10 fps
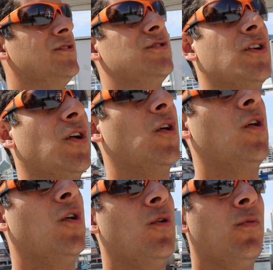
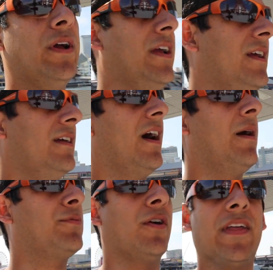So we
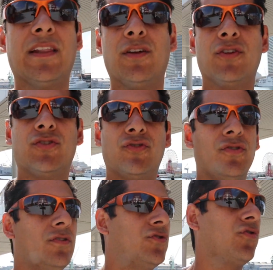hopped on that little
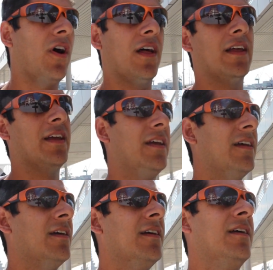trolley.
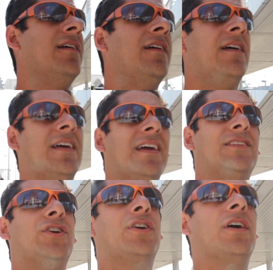
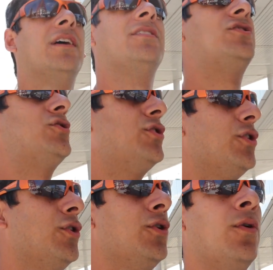It took us
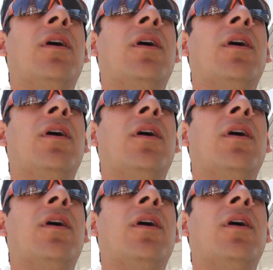to